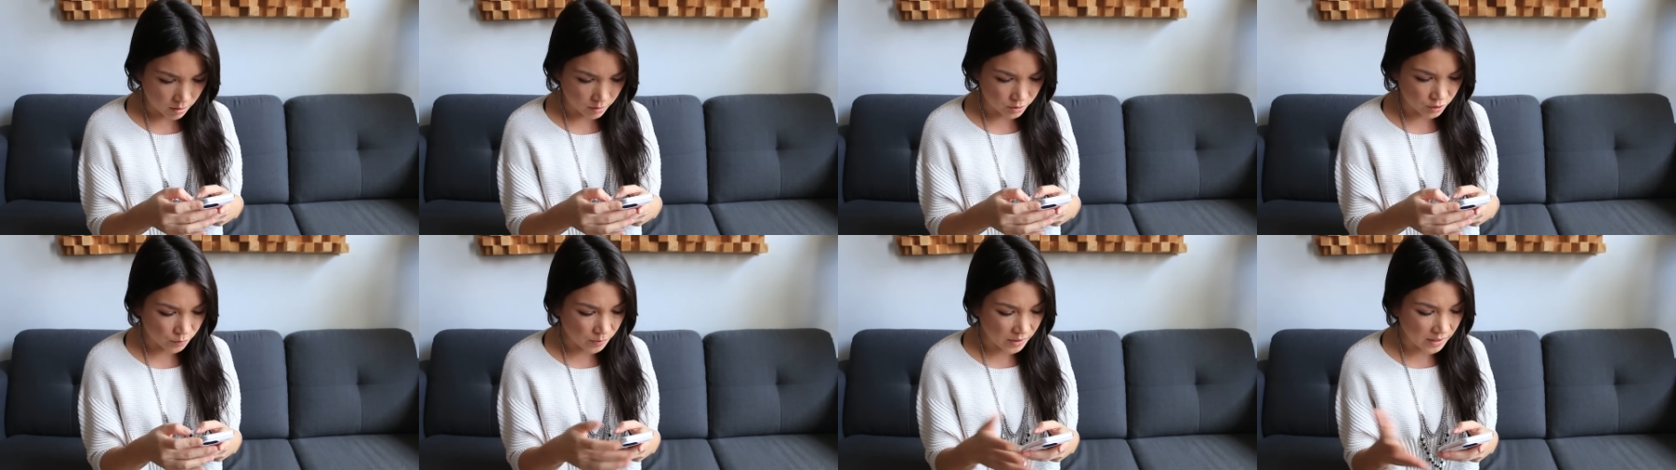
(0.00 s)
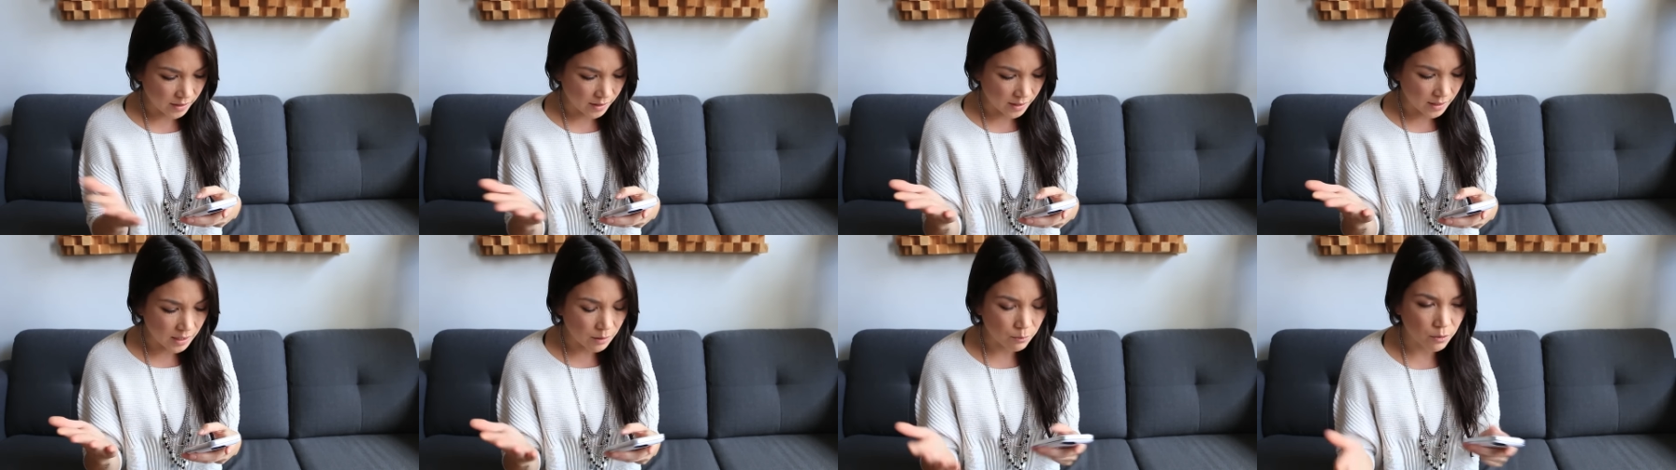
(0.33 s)
do
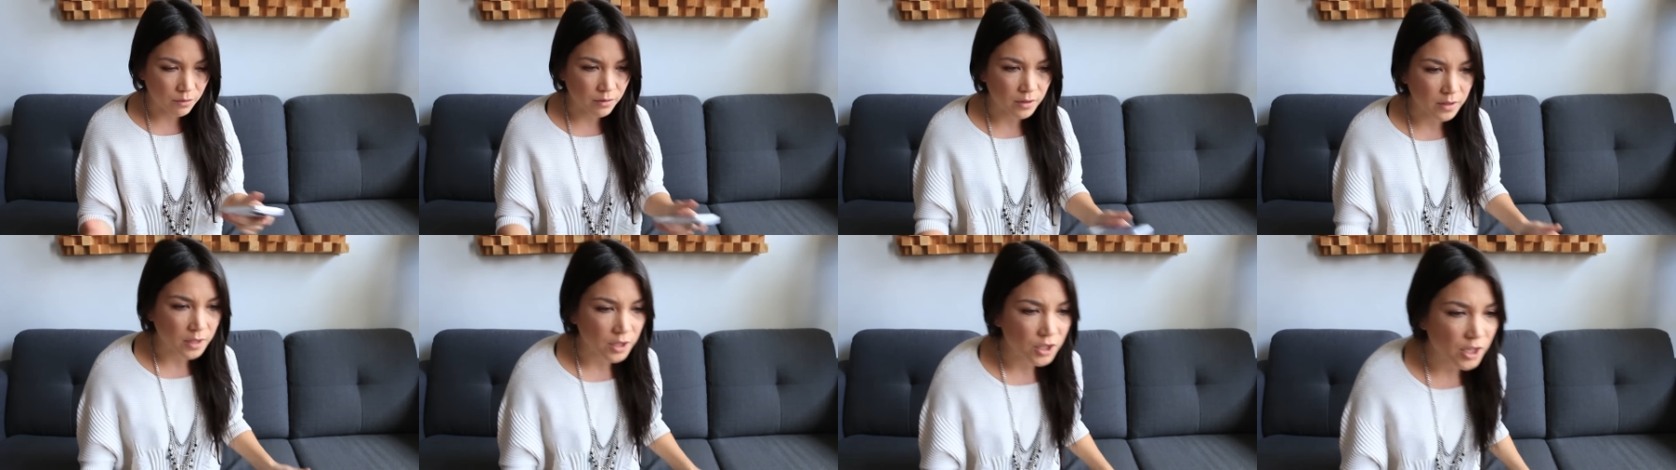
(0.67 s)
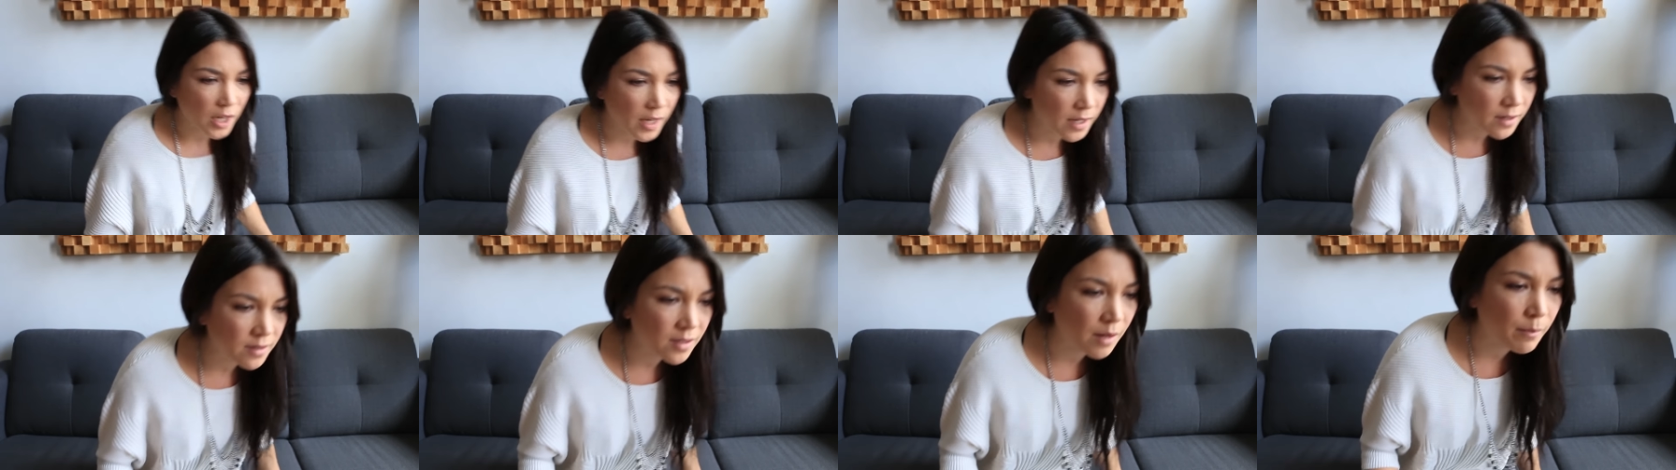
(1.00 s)
we think it will really
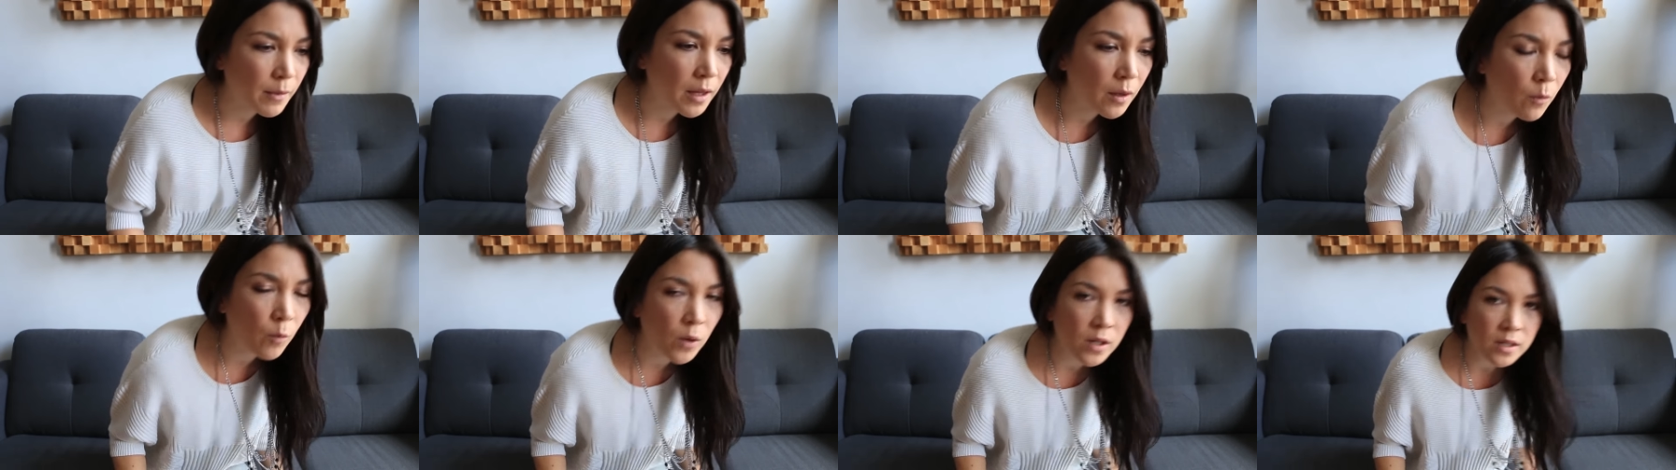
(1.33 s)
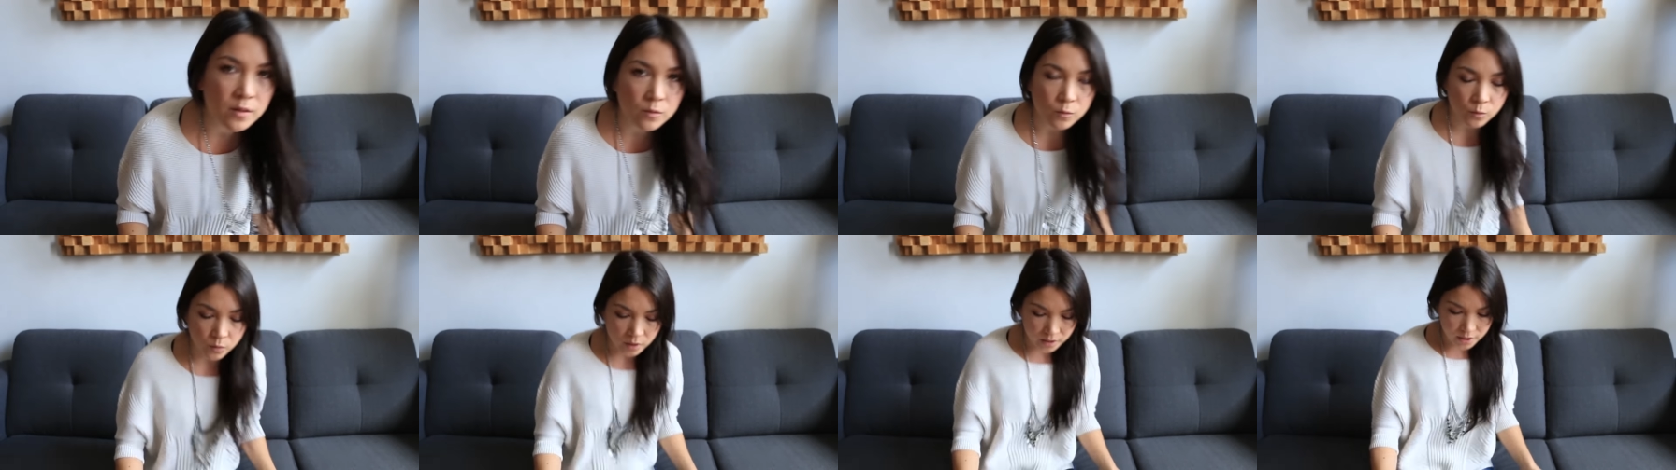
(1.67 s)
change something?
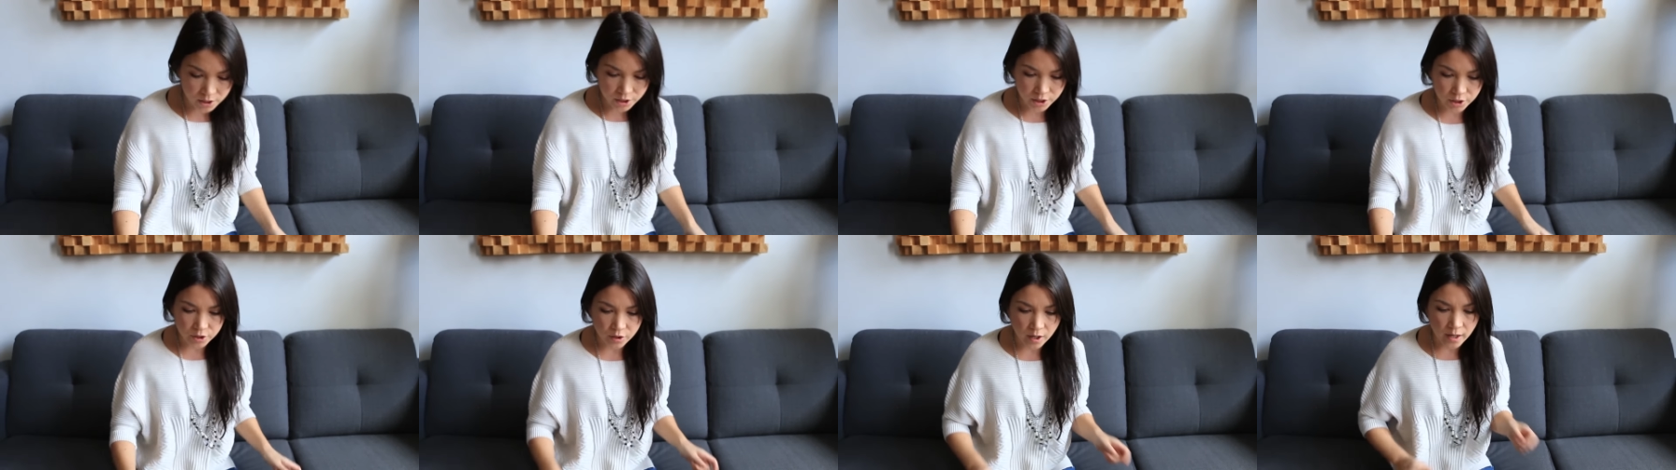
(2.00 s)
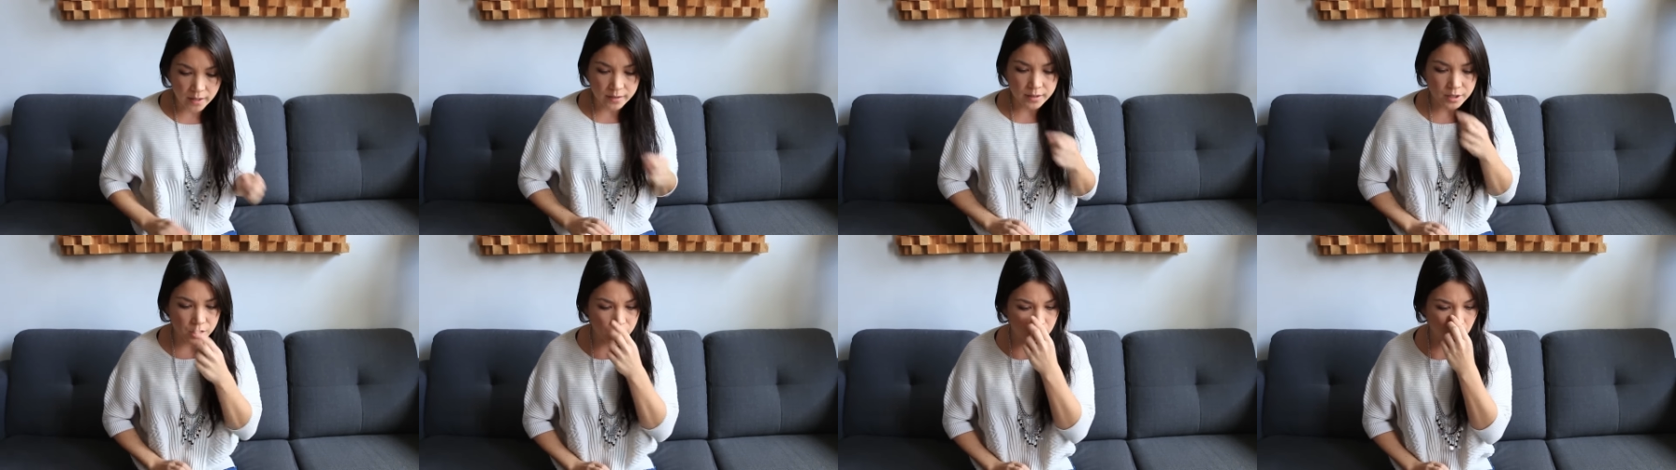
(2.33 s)
What is she
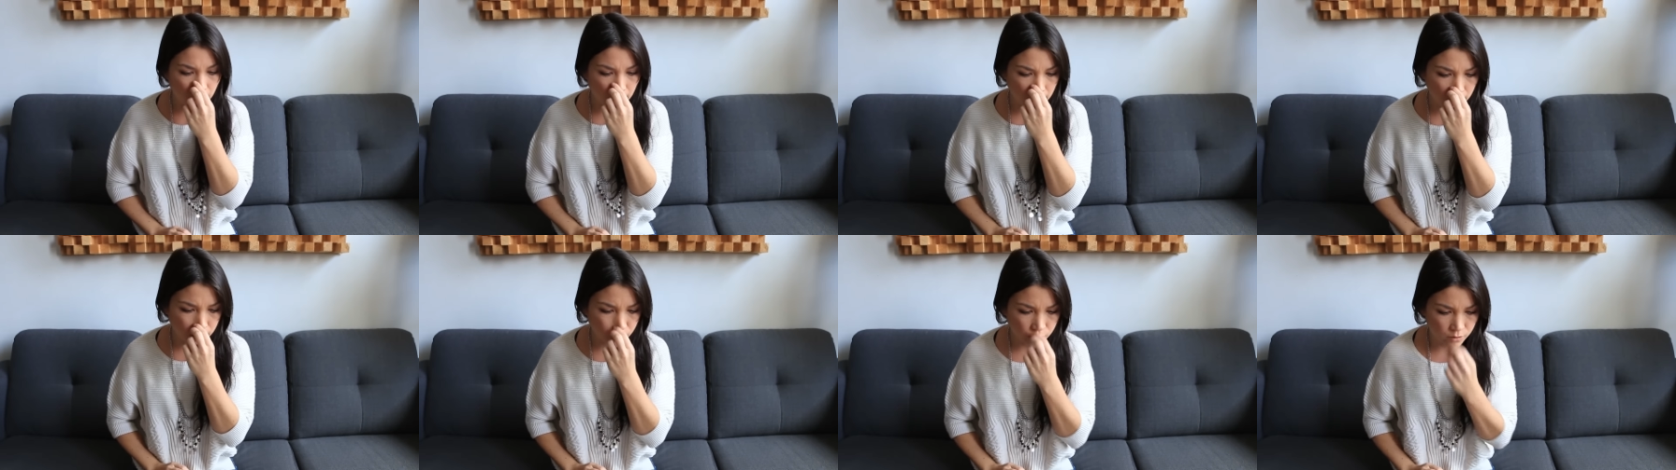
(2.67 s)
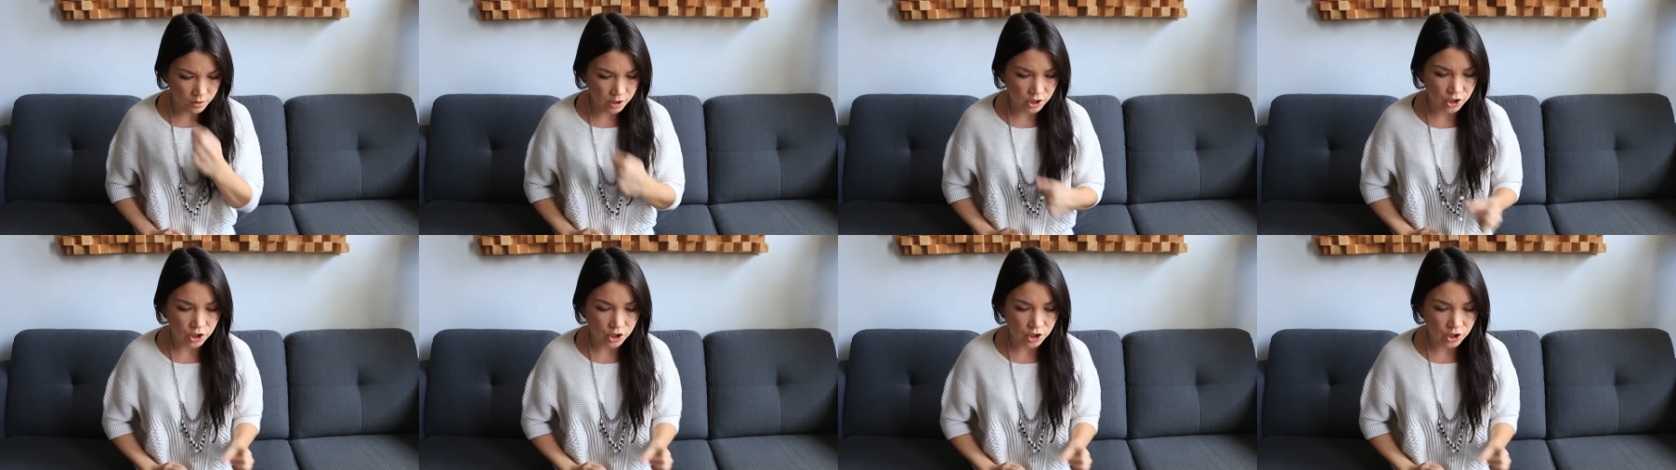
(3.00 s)
trying to change?